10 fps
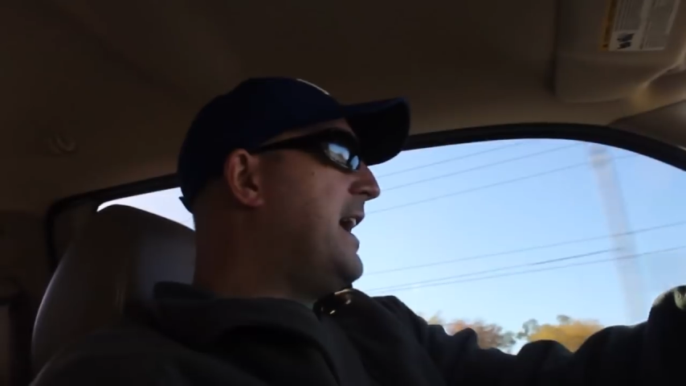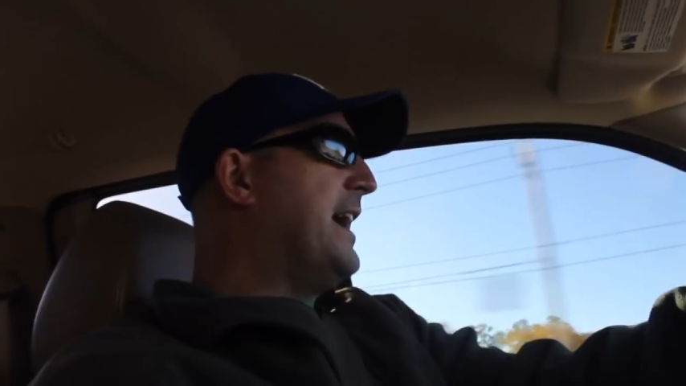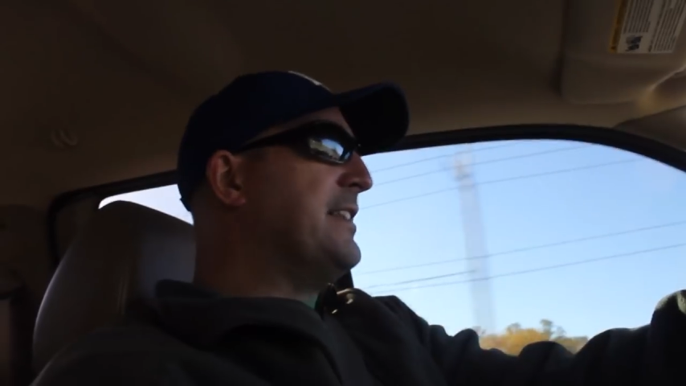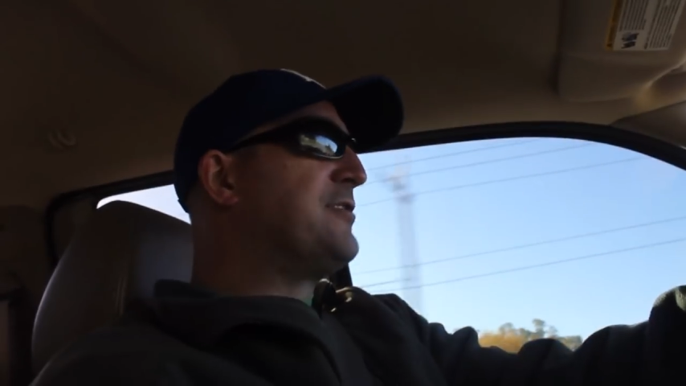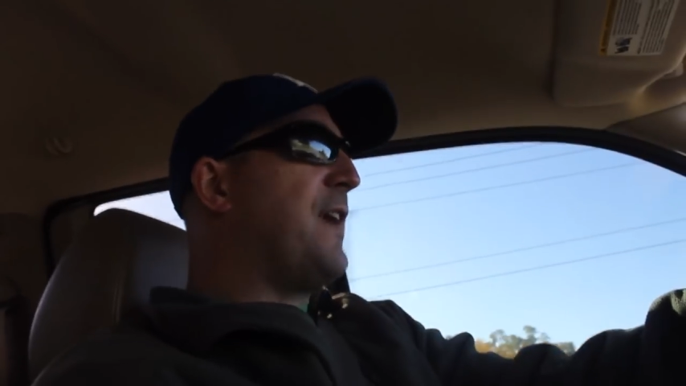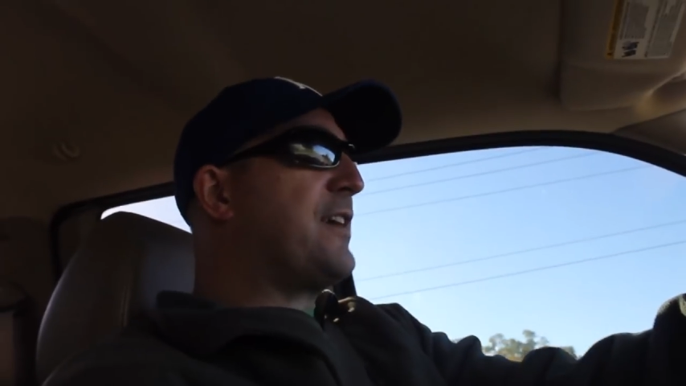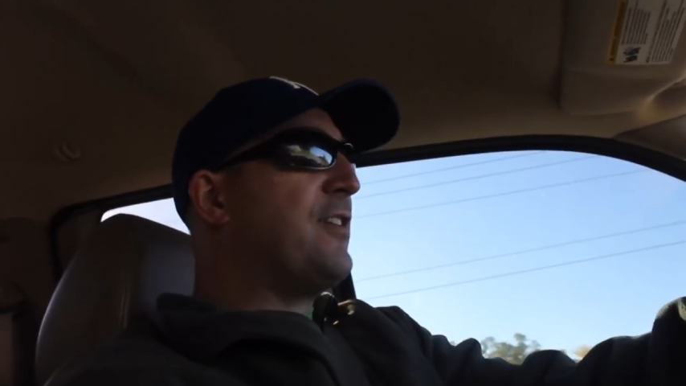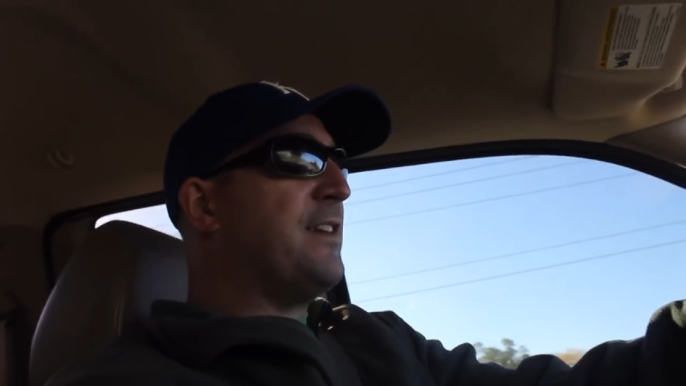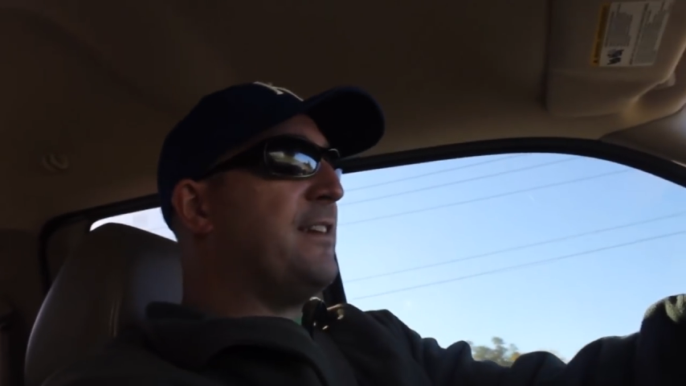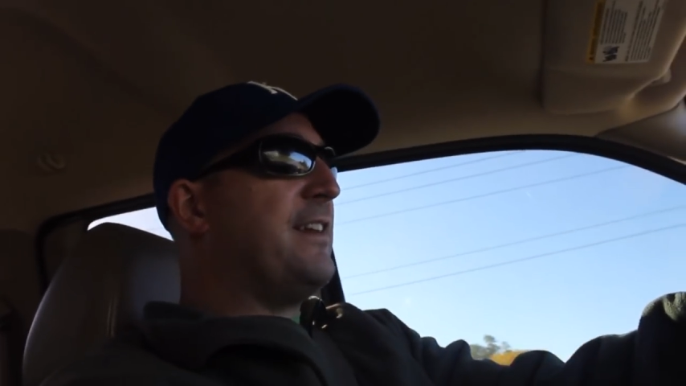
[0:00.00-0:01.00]
And so I
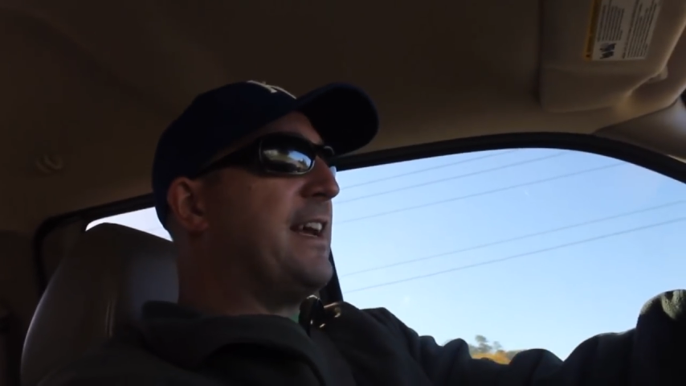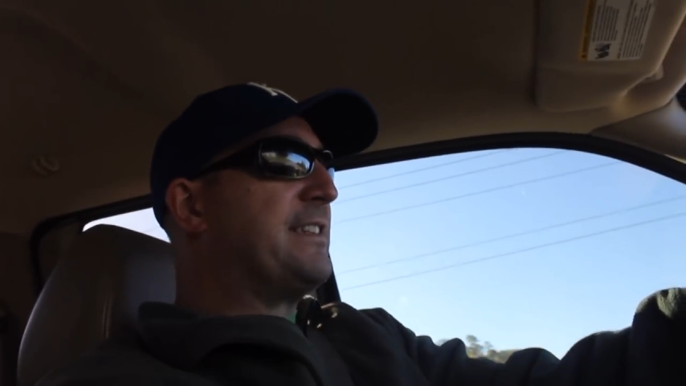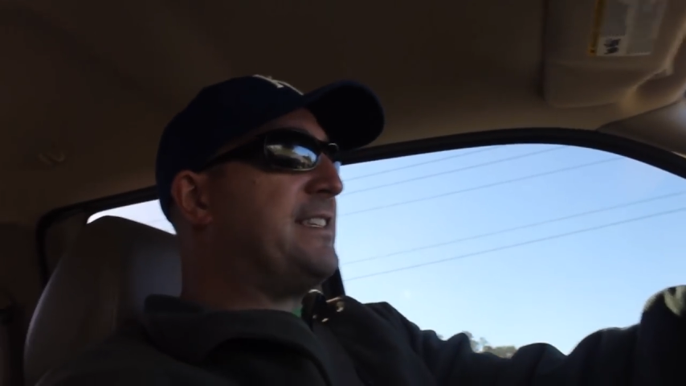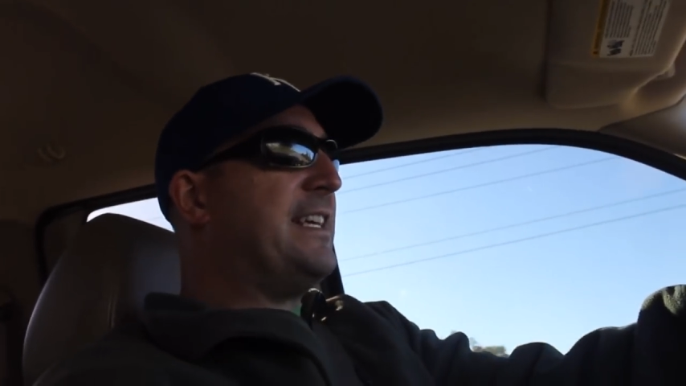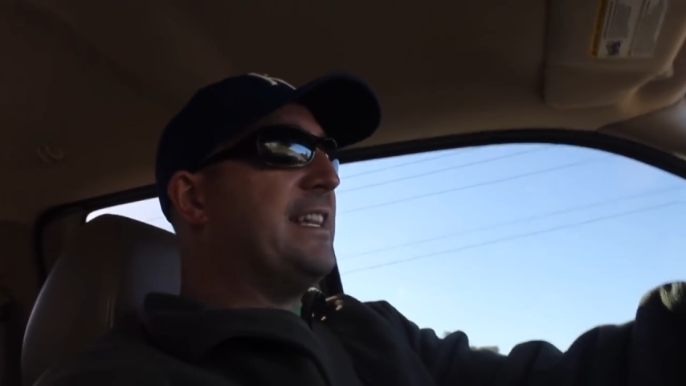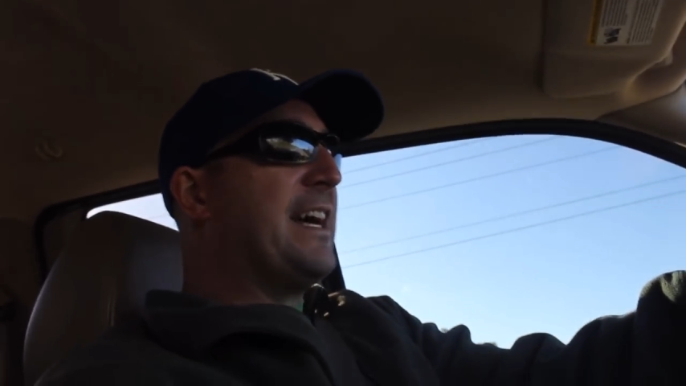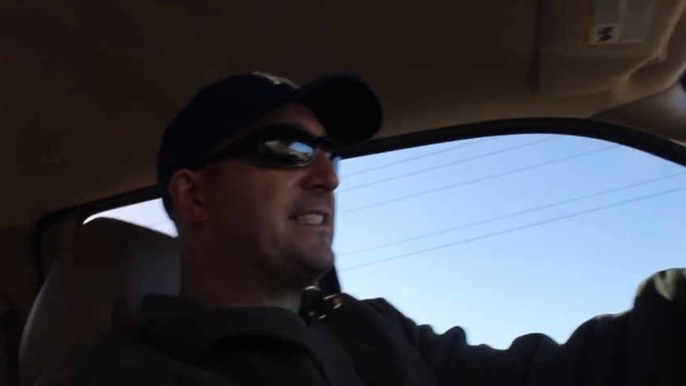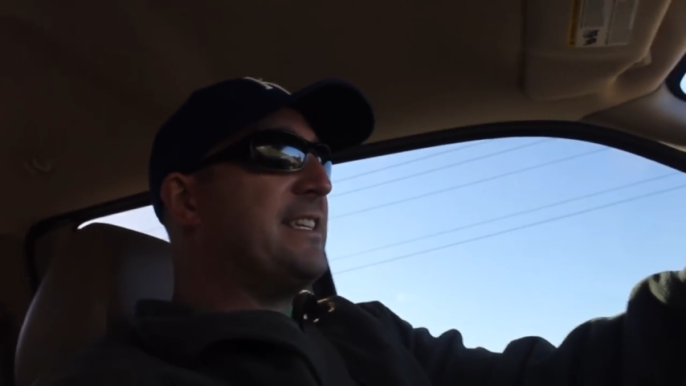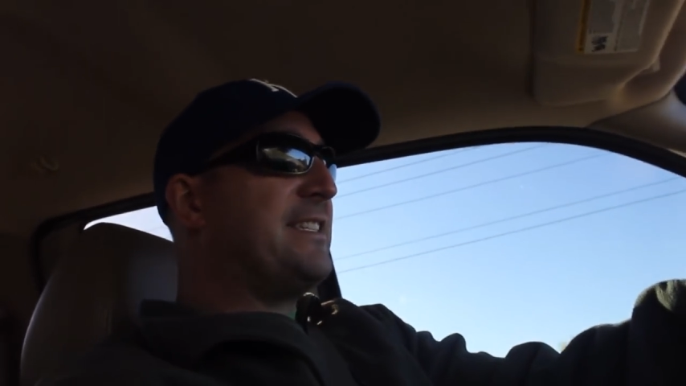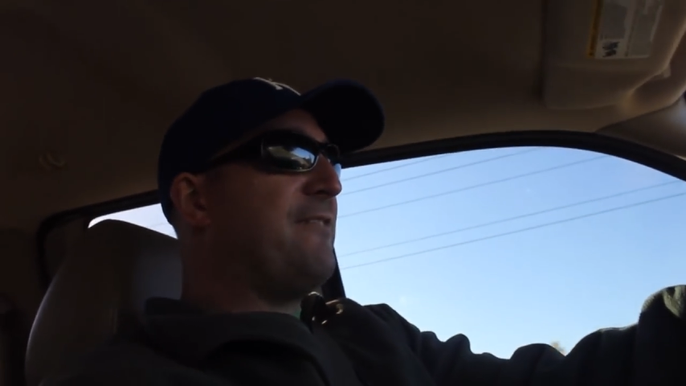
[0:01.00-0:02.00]
couldn't exceed
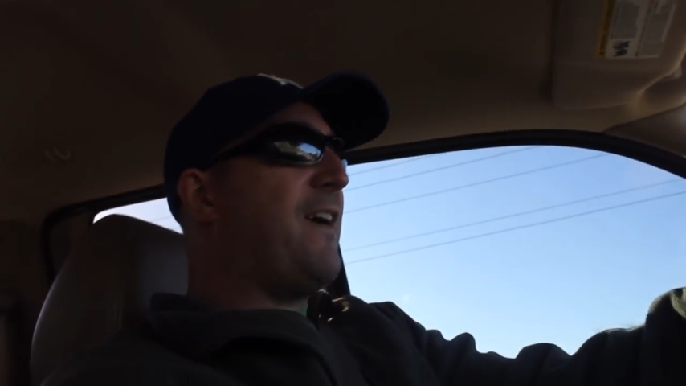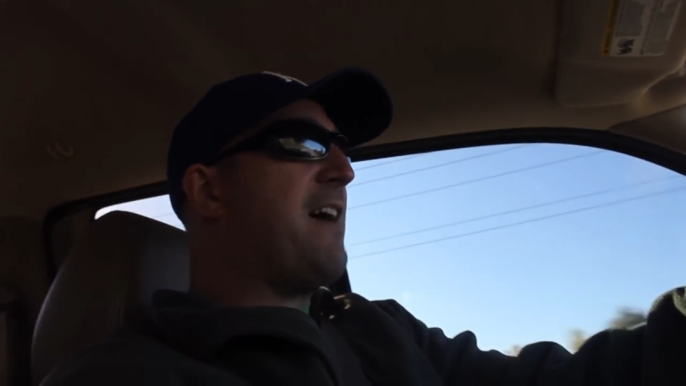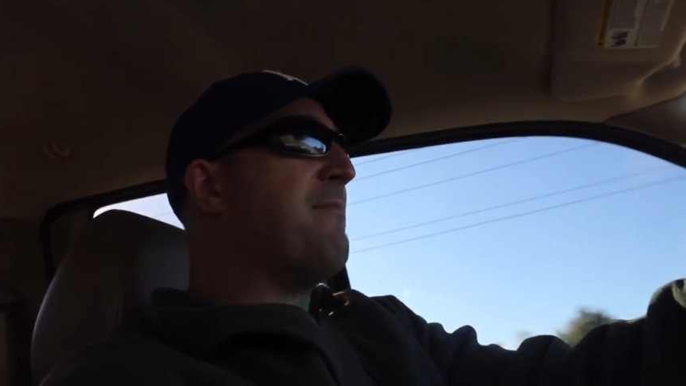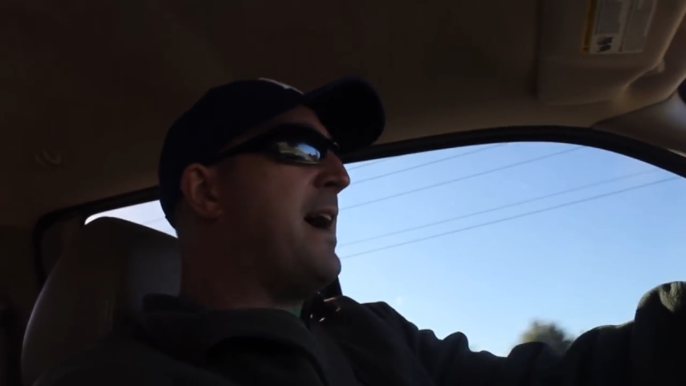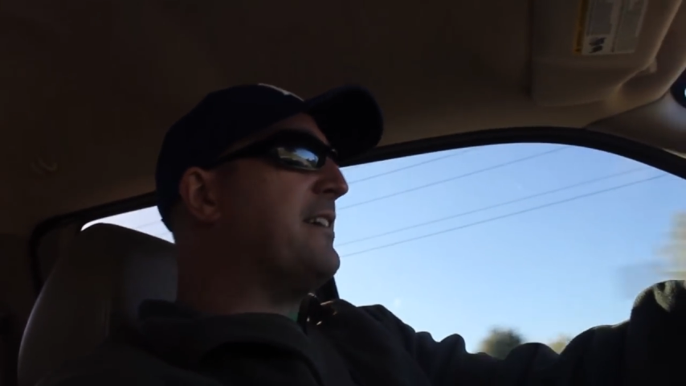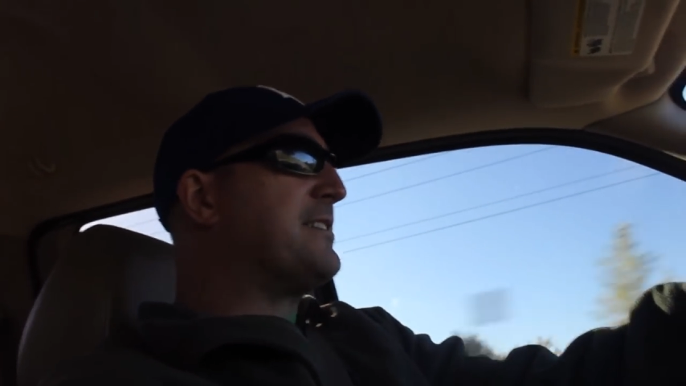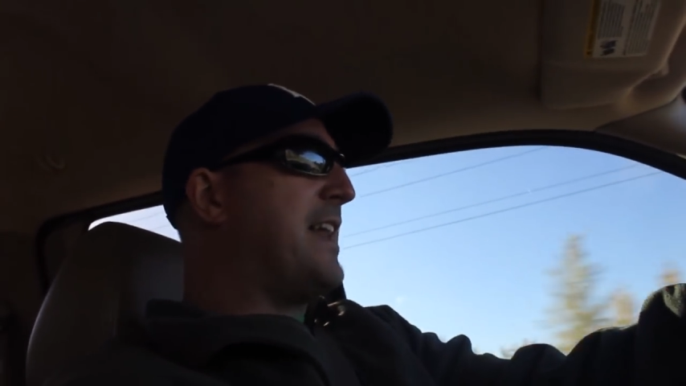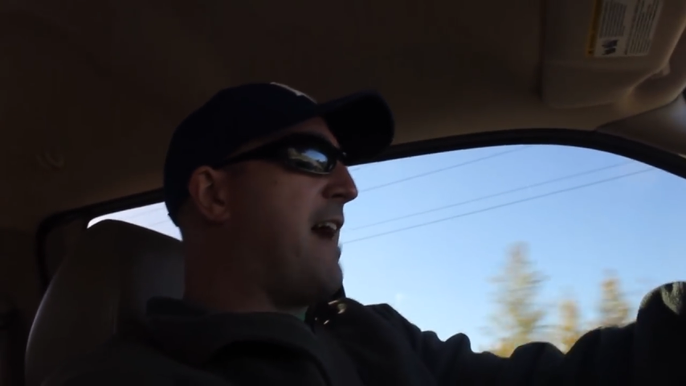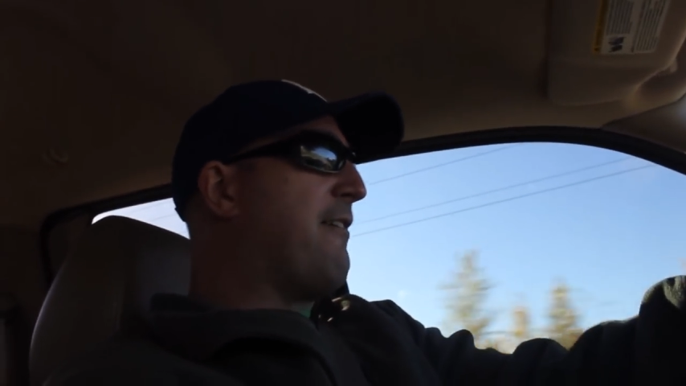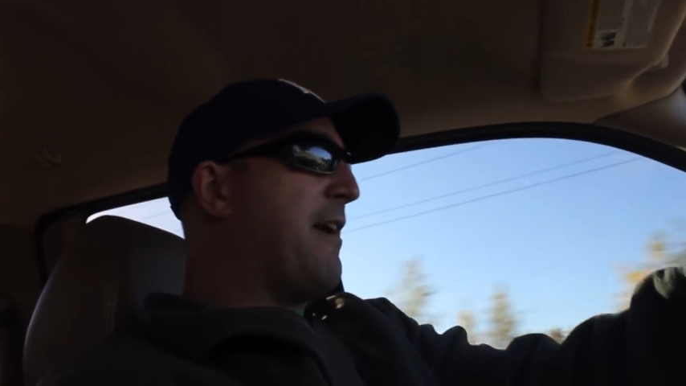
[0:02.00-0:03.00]
like 65 miles
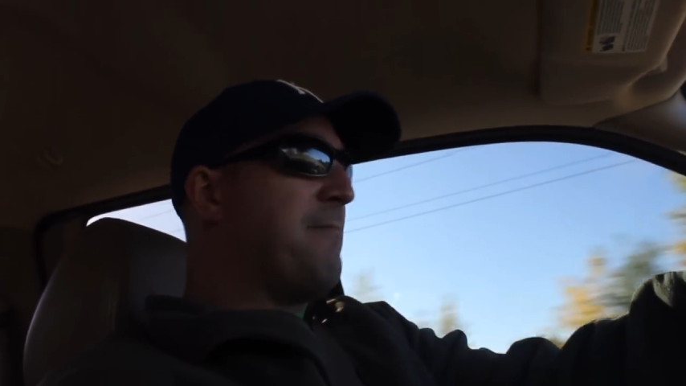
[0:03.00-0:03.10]
an hour.